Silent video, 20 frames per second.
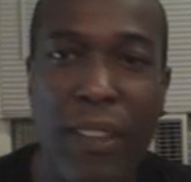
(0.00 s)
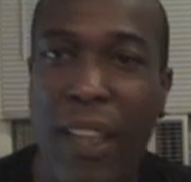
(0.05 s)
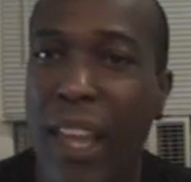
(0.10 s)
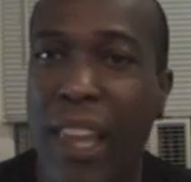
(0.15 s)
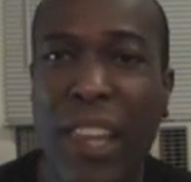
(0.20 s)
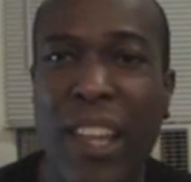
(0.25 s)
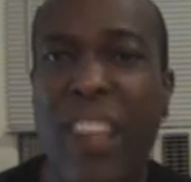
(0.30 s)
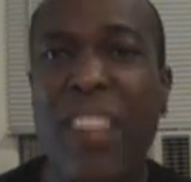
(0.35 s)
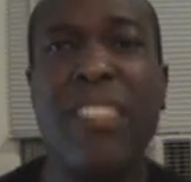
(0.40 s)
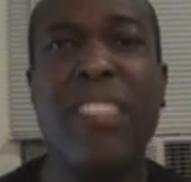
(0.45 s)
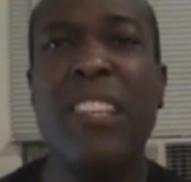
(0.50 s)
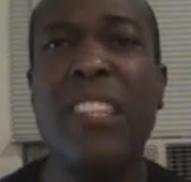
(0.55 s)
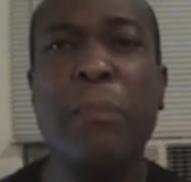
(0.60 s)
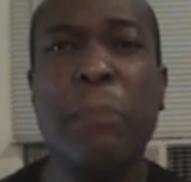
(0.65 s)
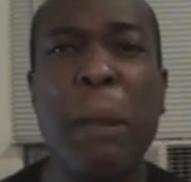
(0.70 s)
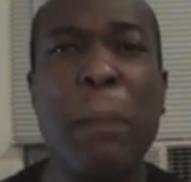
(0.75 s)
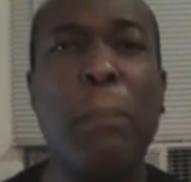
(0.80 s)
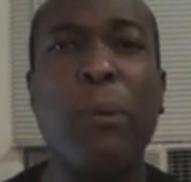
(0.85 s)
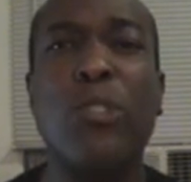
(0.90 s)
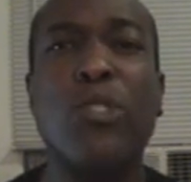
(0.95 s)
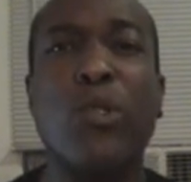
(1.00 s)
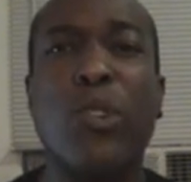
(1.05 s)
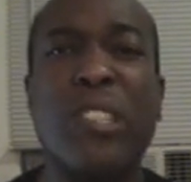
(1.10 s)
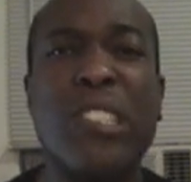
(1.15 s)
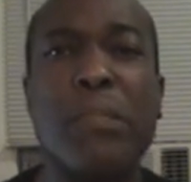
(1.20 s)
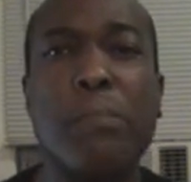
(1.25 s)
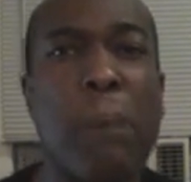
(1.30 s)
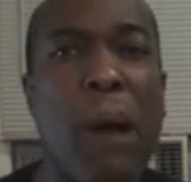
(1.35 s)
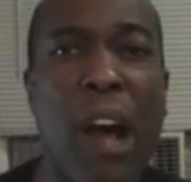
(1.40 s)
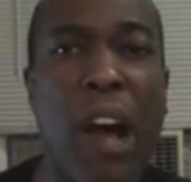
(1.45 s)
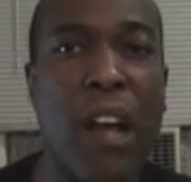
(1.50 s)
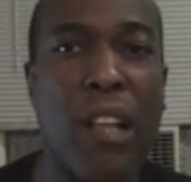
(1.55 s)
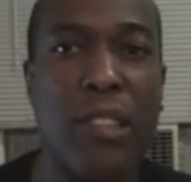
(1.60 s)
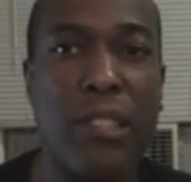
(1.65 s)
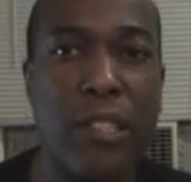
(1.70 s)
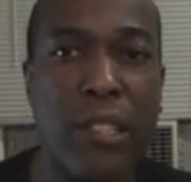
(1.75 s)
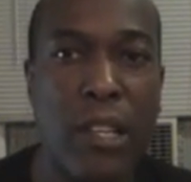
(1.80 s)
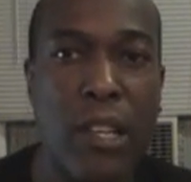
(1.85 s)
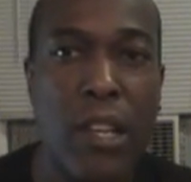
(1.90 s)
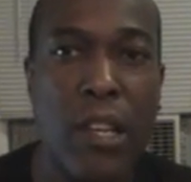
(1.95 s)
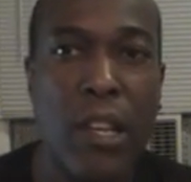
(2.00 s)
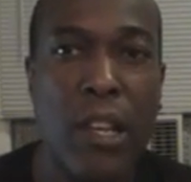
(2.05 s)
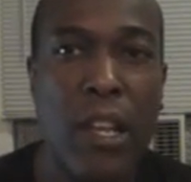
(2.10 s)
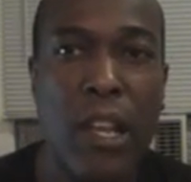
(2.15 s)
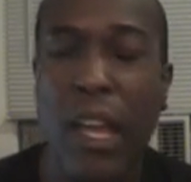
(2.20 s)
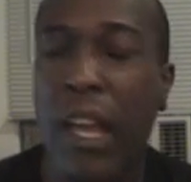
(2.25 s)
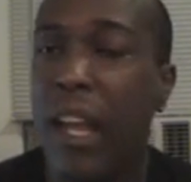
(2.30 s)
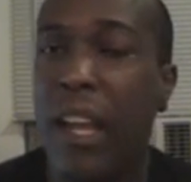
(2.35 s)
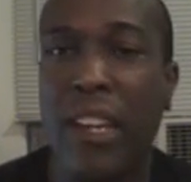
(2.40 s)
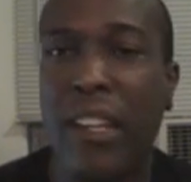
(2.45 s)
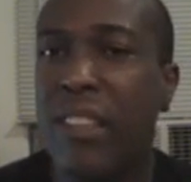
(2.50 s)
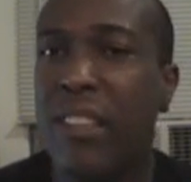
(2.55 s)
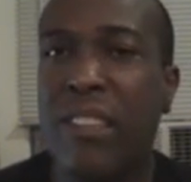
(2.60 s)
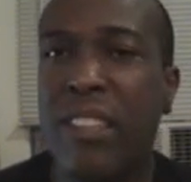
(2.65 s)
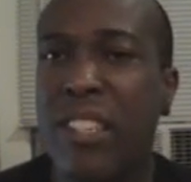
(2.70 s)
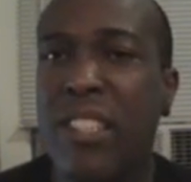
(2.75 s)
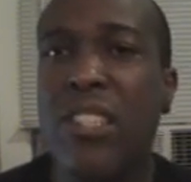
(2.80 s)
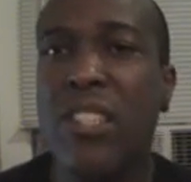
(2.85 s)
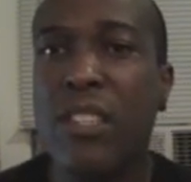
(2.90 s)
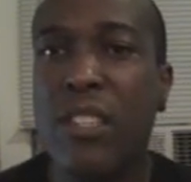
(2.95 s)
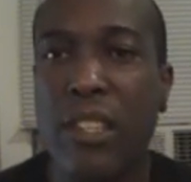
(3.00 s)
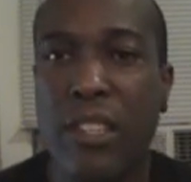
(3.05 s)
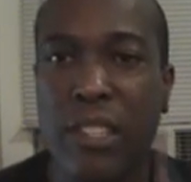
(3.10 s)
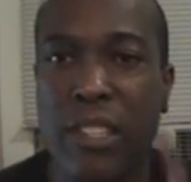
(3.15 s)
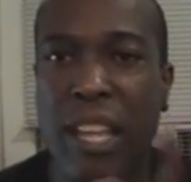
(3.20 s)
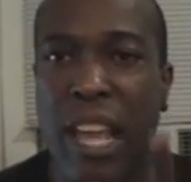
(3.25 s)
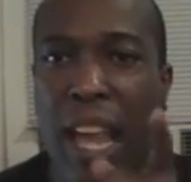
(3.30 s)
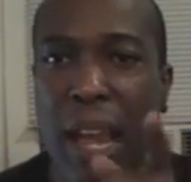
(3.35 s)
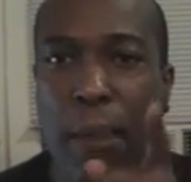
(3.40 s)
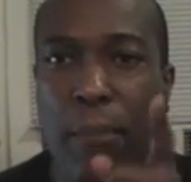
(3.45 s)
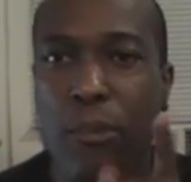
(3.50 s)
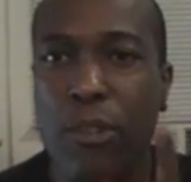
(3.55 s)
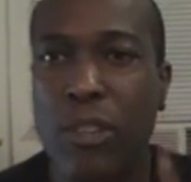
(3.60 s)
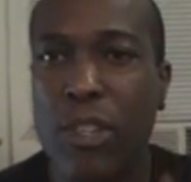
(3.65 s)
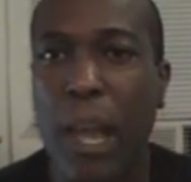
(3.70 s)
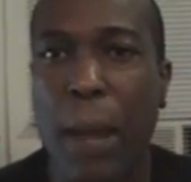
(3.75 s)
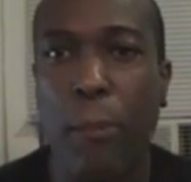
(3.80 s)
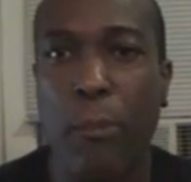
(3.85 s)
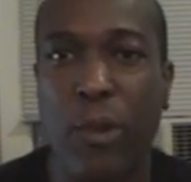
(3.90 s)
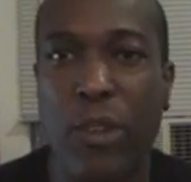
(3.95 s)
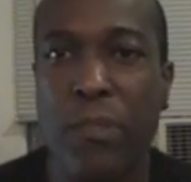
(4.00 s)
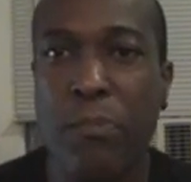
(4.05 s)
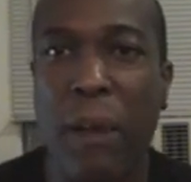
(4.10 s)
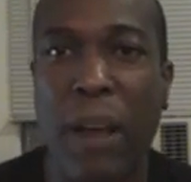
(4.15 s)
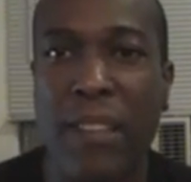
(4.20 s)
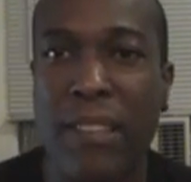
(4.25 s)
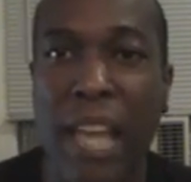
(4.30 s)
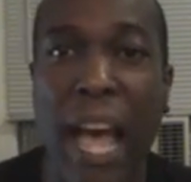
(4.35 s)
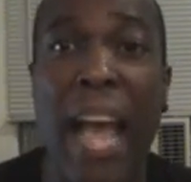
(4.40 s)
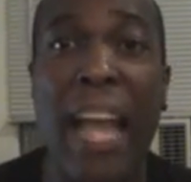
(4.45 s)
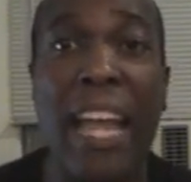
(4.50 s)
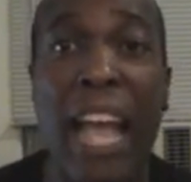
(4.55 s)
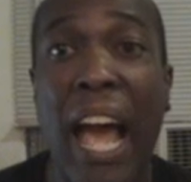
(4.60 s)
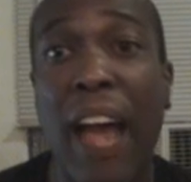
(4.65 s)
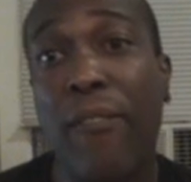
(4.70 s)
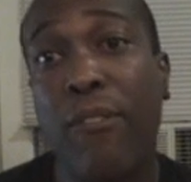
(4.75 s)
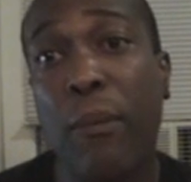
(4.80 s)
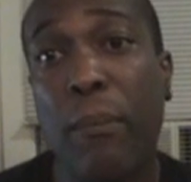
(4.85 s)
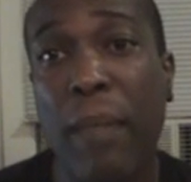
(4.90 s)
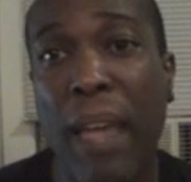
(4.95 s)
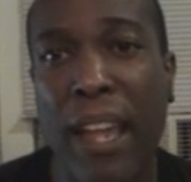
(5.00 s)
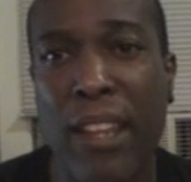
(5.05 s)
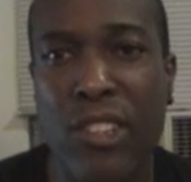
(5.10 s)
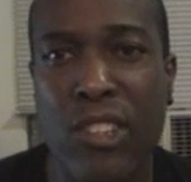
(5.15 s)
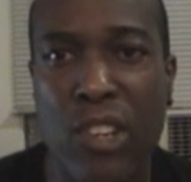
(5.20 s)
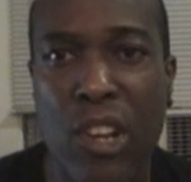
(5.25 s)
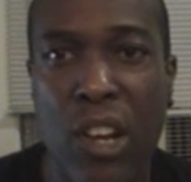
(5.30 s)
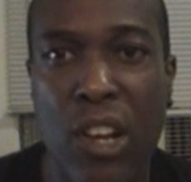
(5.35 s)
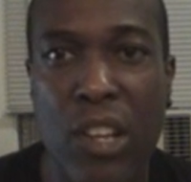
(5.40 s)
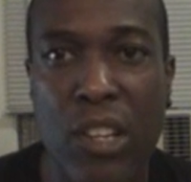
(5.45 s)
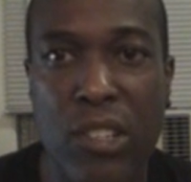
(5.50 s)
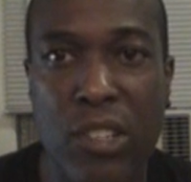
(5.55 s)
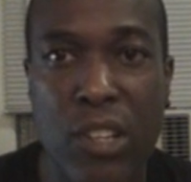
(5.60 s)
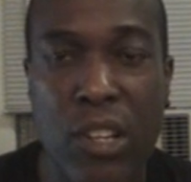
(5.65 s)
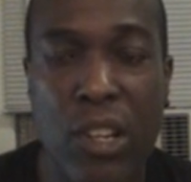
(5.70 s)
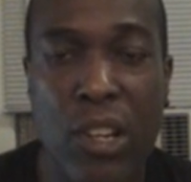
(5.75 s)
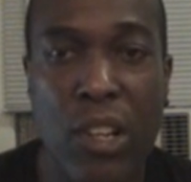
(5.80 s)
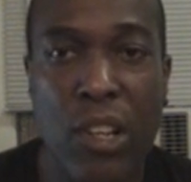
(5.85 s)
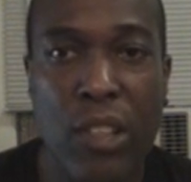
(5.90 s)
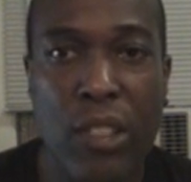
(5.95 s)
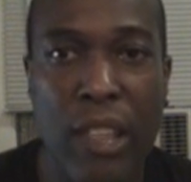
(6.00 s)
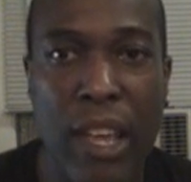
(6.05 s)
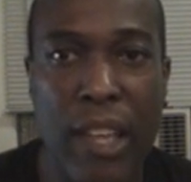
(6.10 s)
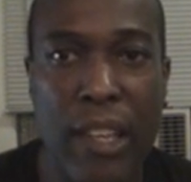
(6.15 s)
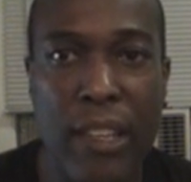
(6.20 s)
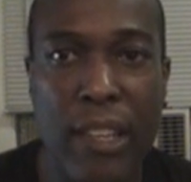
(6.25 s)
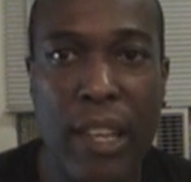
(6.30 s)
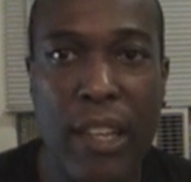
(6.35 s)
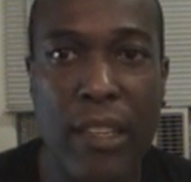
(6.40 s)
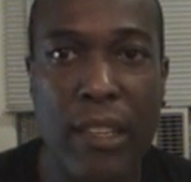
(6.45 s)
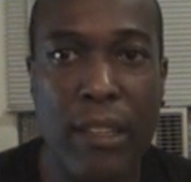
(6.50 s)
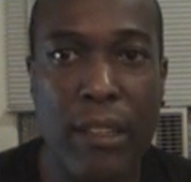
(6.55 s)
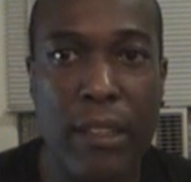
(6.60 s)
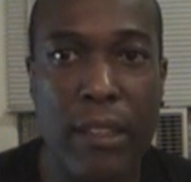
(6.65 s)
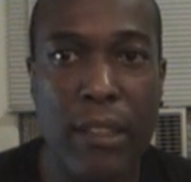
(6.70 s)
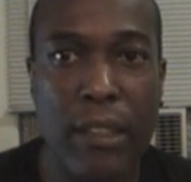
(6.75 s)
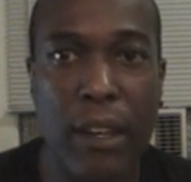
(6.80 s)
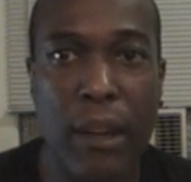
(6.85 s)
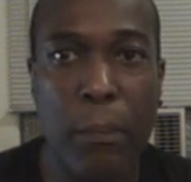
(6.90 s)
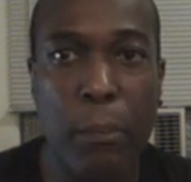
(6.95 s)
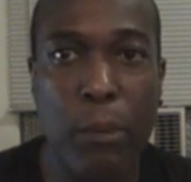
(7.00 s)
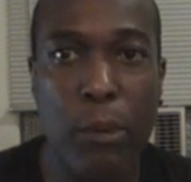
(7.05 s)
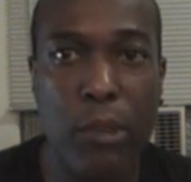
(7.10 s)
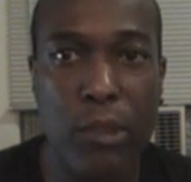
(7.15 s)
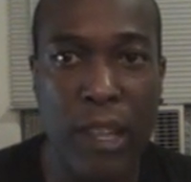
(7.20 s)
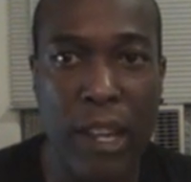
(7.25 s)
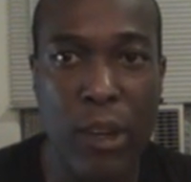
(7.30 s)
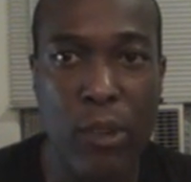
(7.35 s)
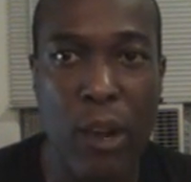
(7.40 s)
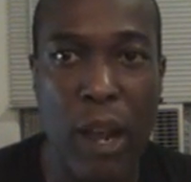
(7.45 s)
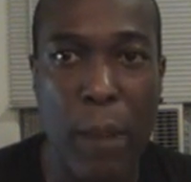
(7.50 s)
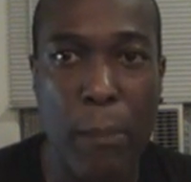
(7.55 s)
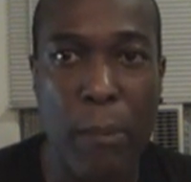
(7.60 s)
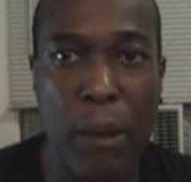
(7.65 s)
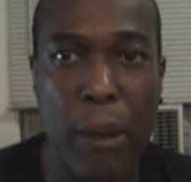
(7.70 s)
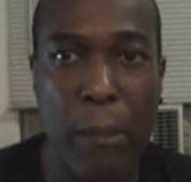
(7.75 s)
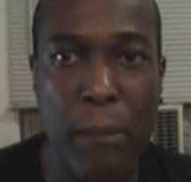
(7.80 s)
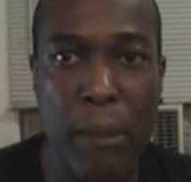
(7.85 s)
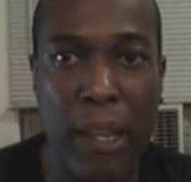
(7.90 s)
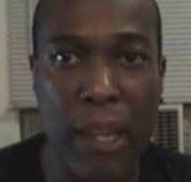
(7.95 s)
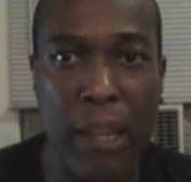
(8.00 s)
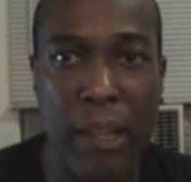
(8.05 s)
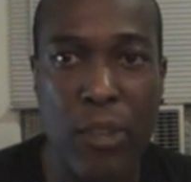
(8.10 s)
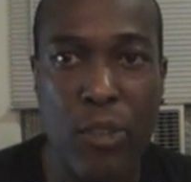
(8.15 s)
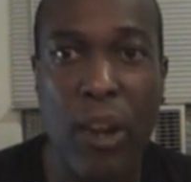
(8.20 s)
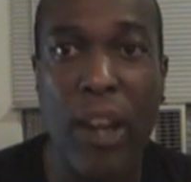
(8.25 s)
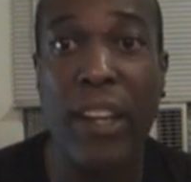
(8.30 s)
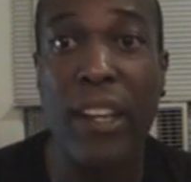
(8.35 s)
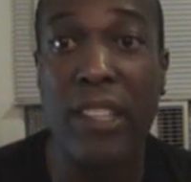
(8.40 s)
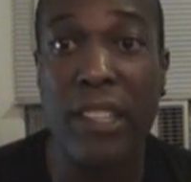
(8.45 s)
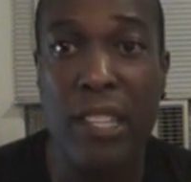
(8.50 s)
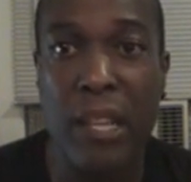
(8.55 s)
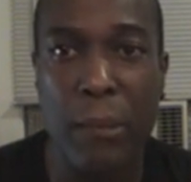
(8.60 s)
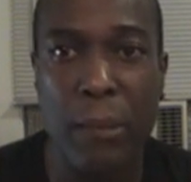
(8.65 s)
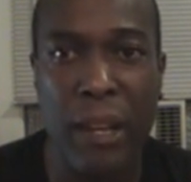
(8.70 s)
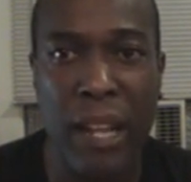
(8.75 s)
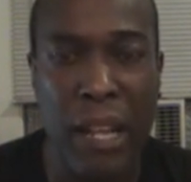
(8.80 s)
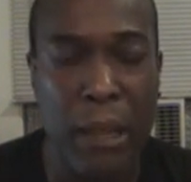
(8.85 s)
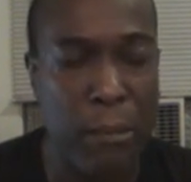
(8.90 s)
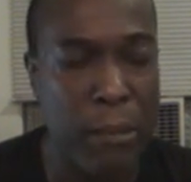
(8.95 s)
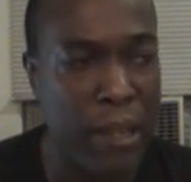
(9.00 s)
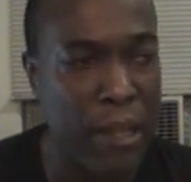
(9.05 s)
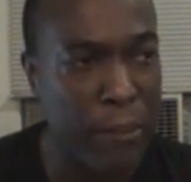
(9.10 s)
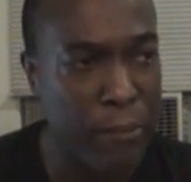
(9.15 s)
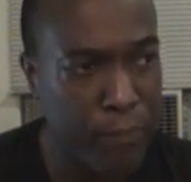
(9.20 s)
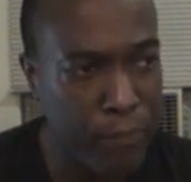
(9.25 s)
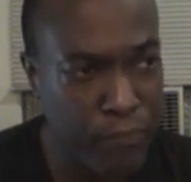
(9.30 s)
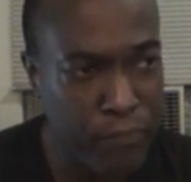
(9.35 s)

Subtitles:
And look at these people's response. And this is the same type of response I got from that judge that you know, pulled that crap on me, trying to intimidate me.